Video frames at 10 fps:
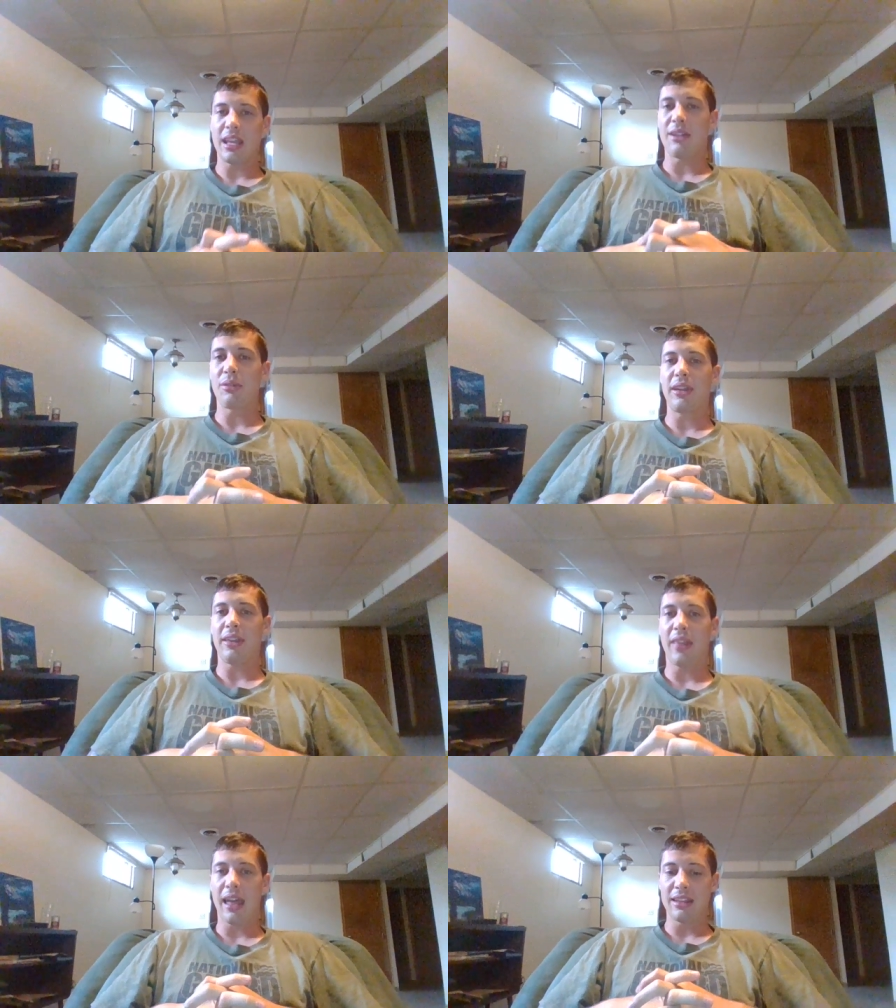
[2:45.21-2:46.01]
I don't
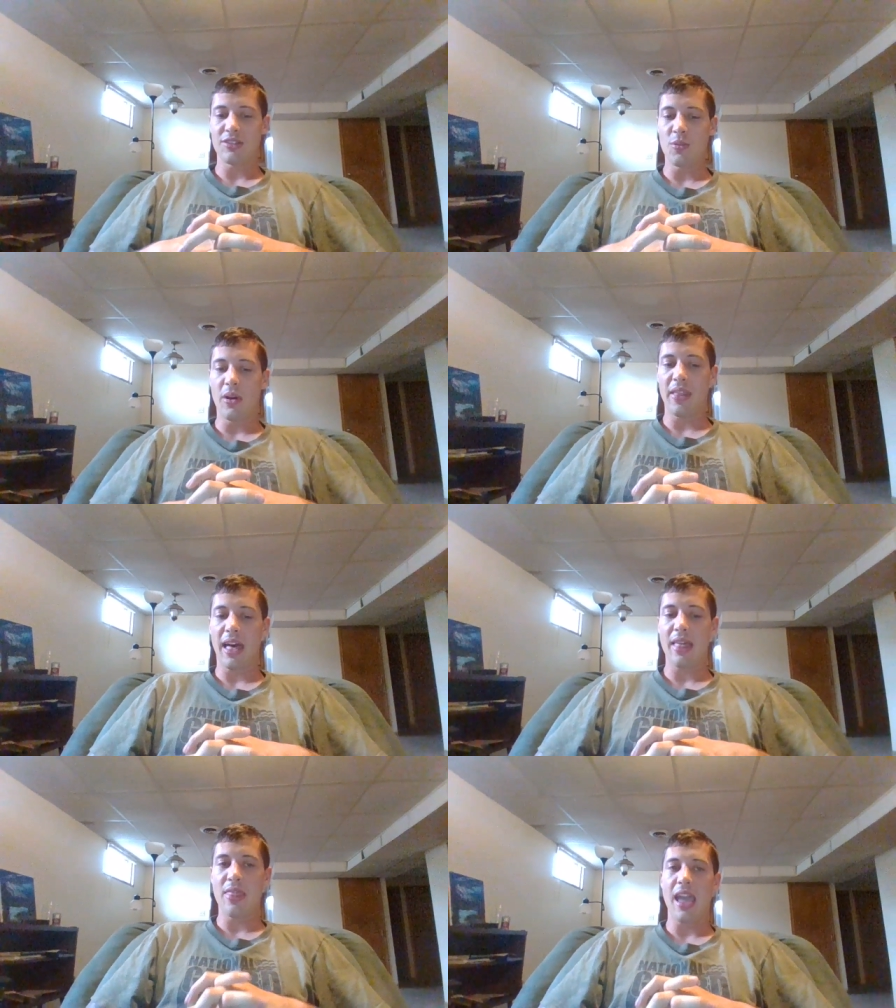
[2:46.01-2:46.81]
think that it's one
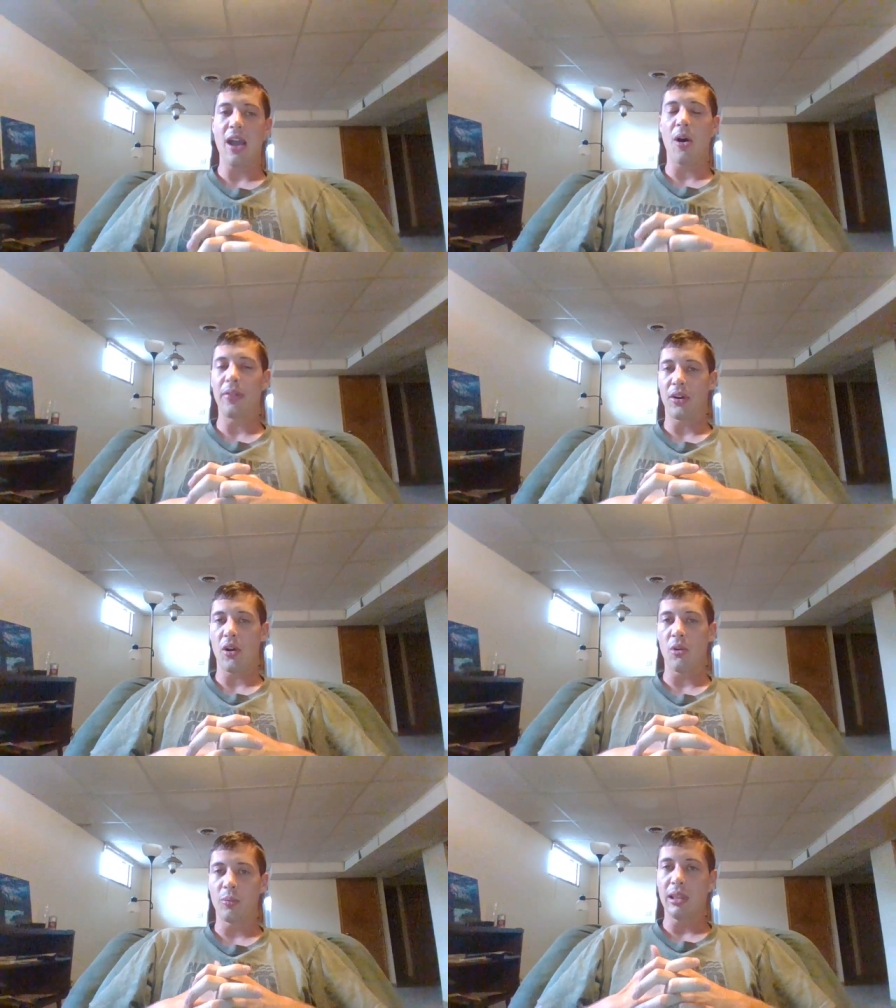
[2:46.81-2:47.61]
that they on their
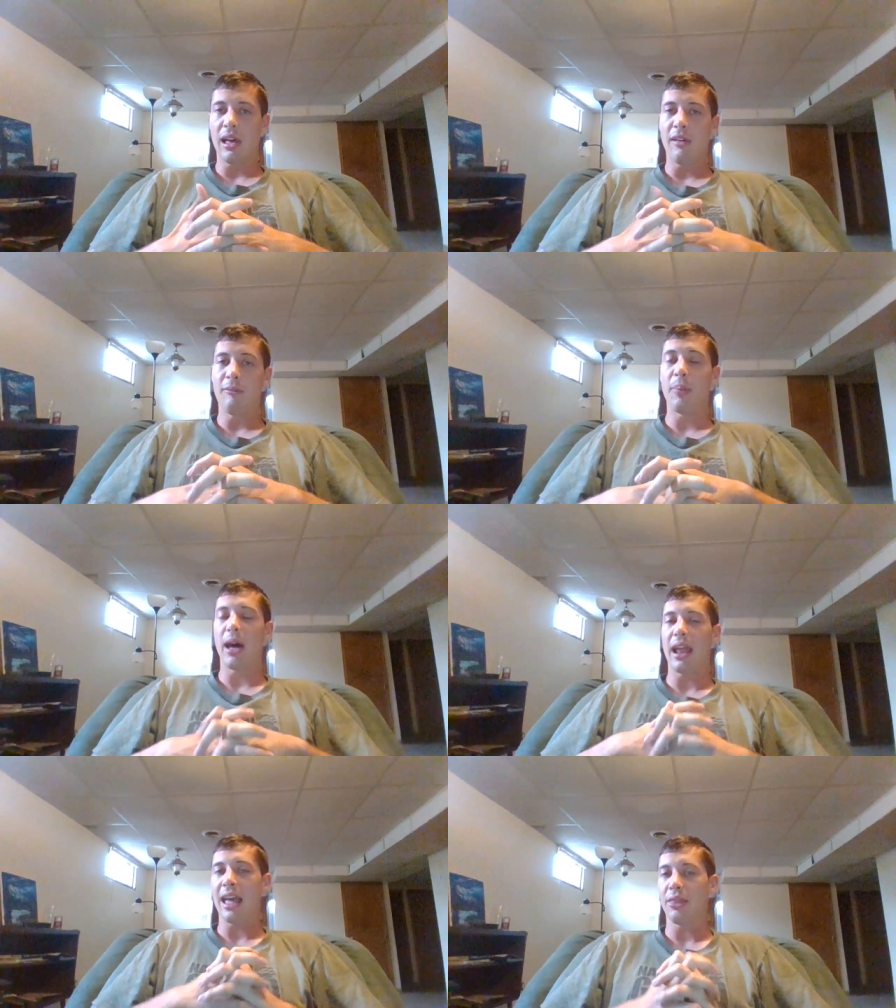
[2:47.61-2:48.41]
own would love,
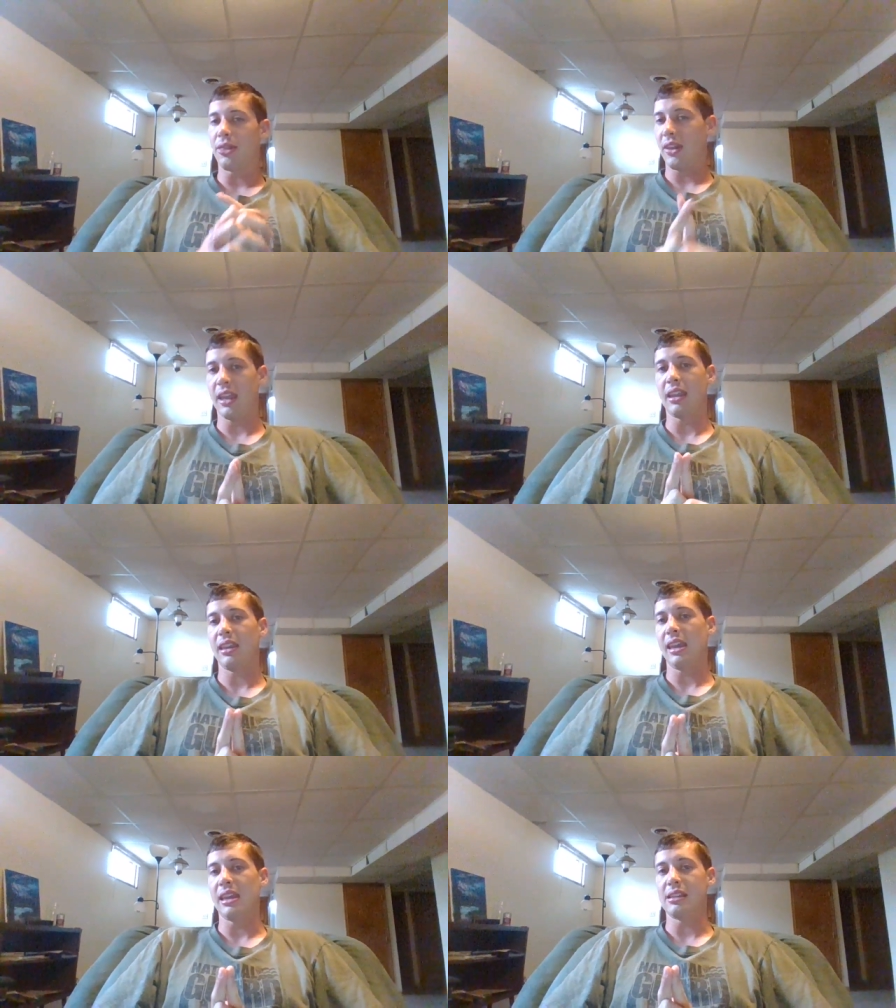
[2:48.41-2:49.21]
but I think
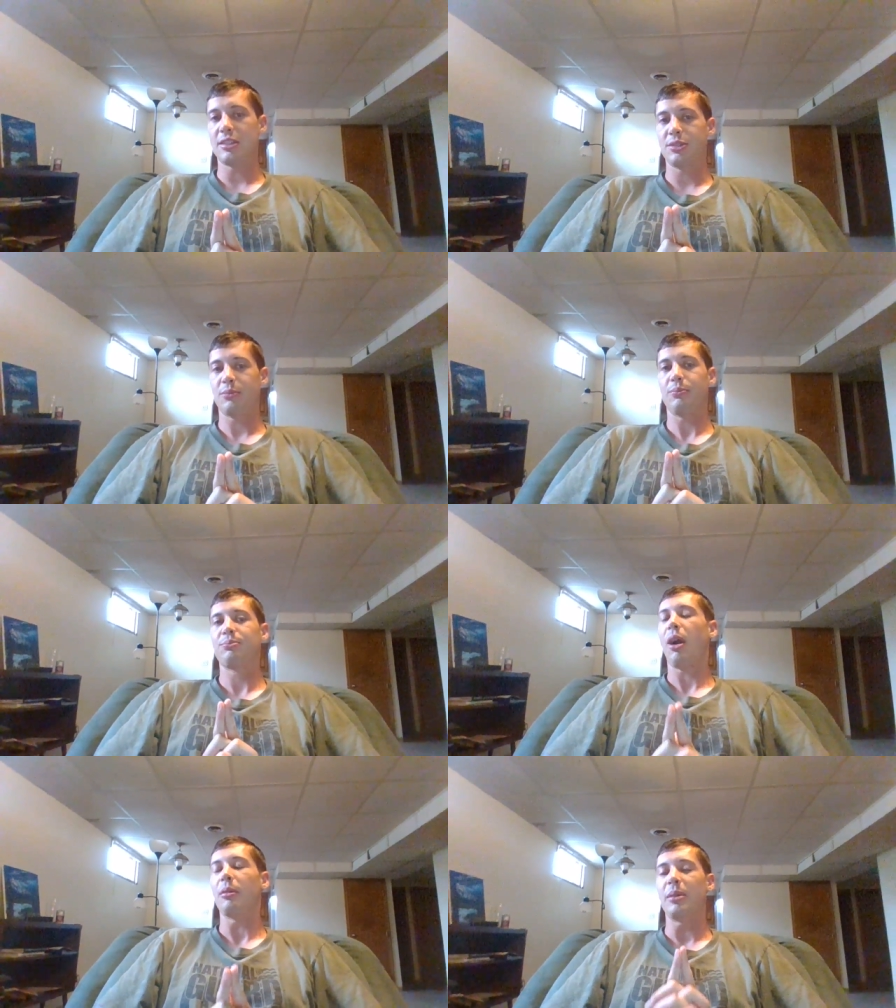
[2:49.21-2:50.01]
it's
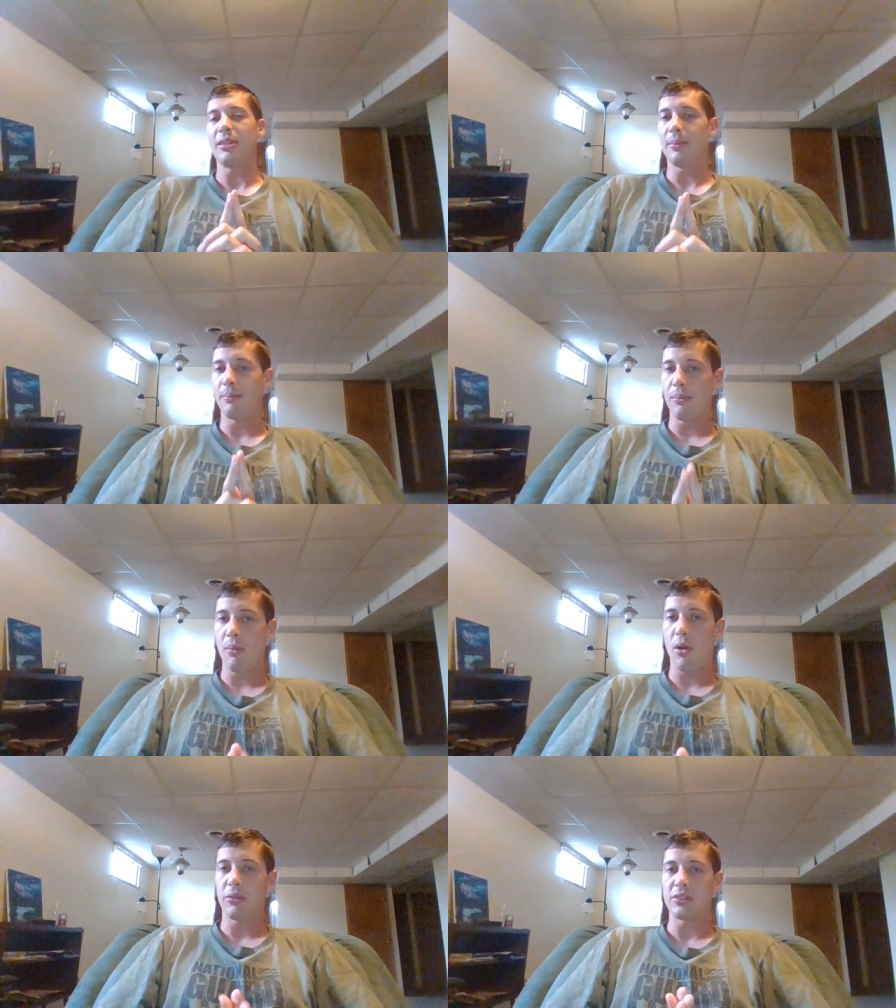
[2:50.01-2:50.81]
probably the
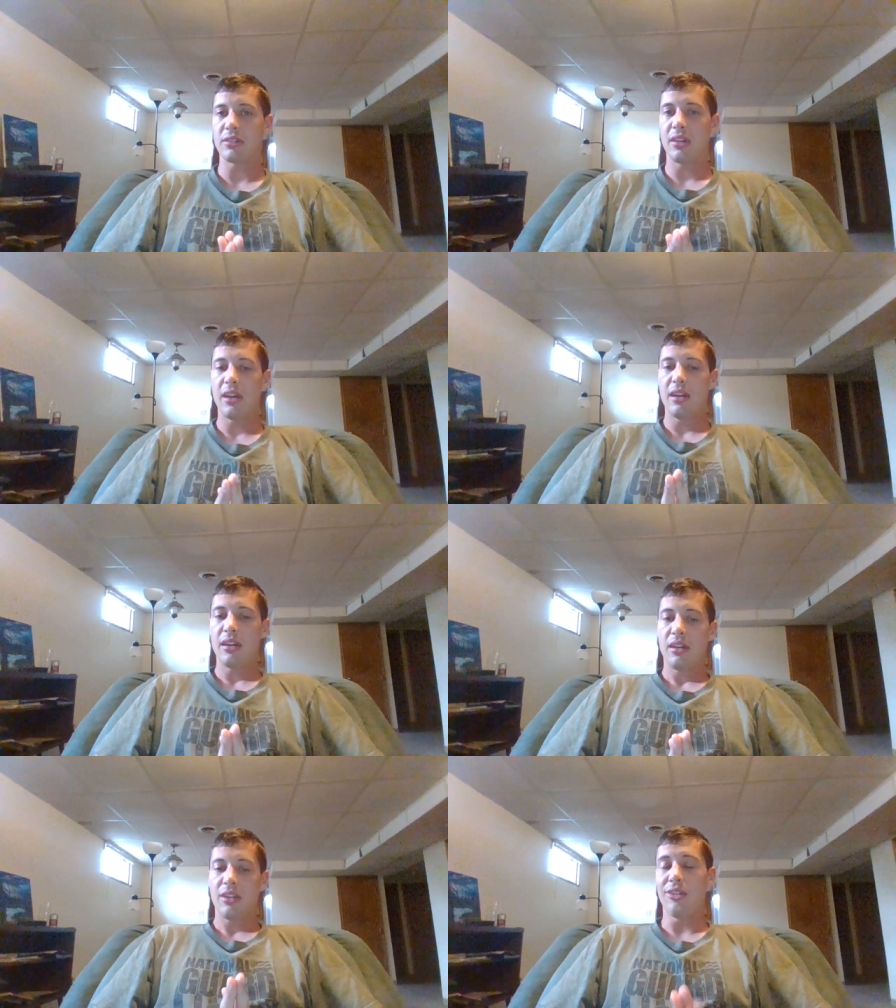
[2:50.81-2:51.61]
most
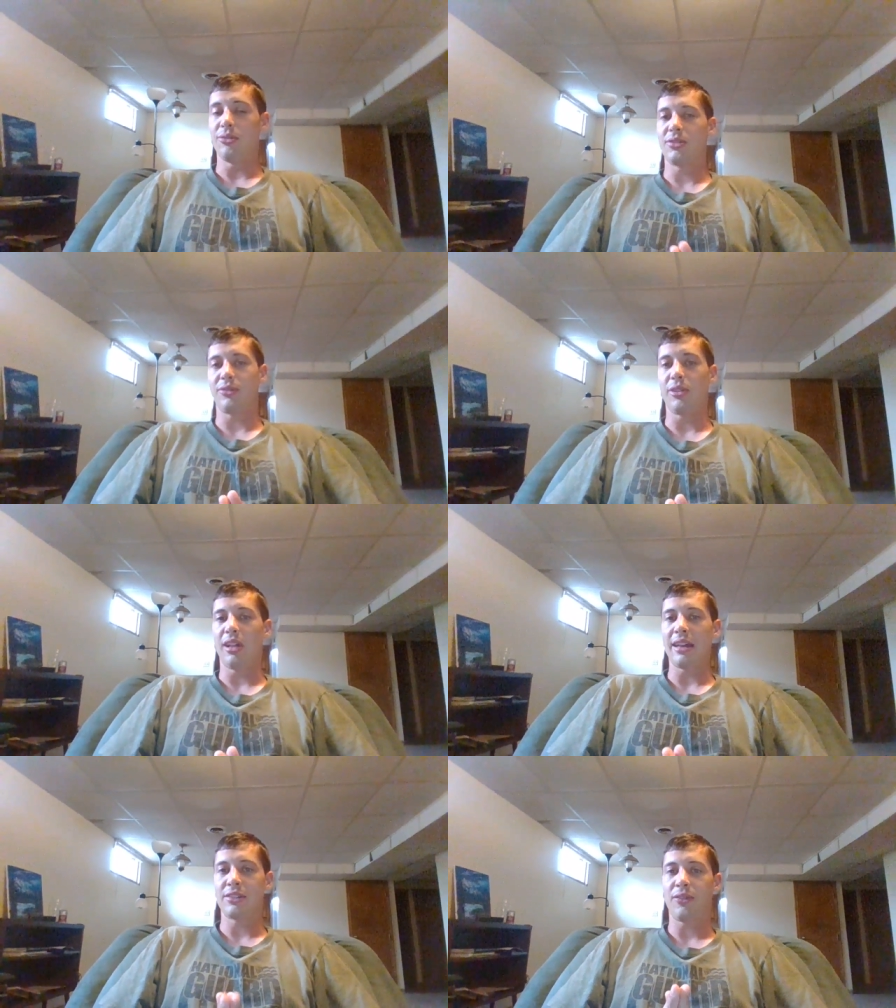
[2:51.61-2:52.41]
useful
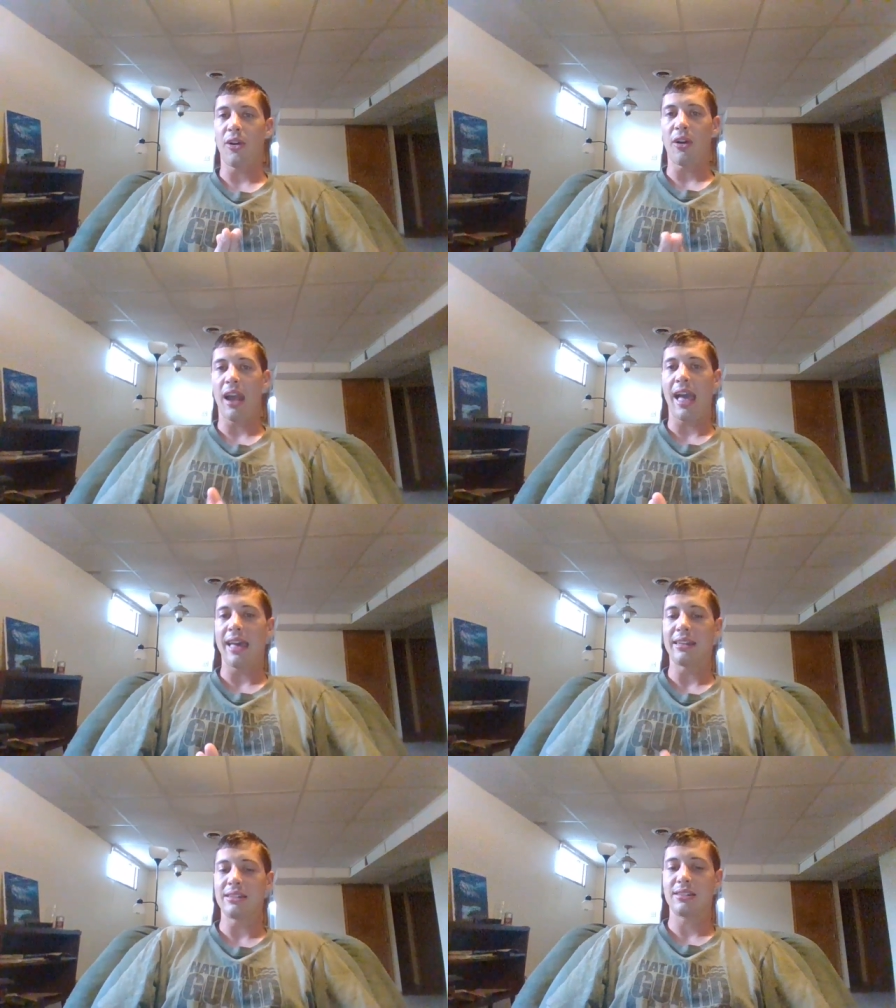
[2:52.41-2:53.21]
as far
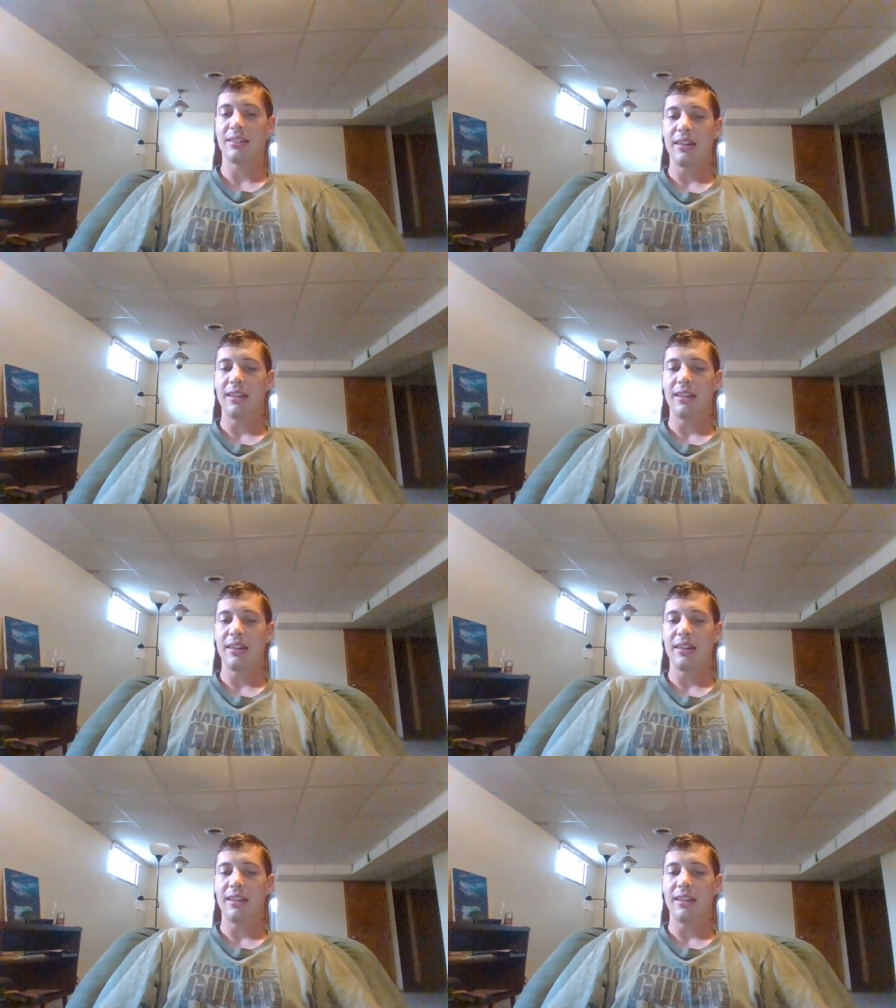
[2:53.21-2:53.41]
as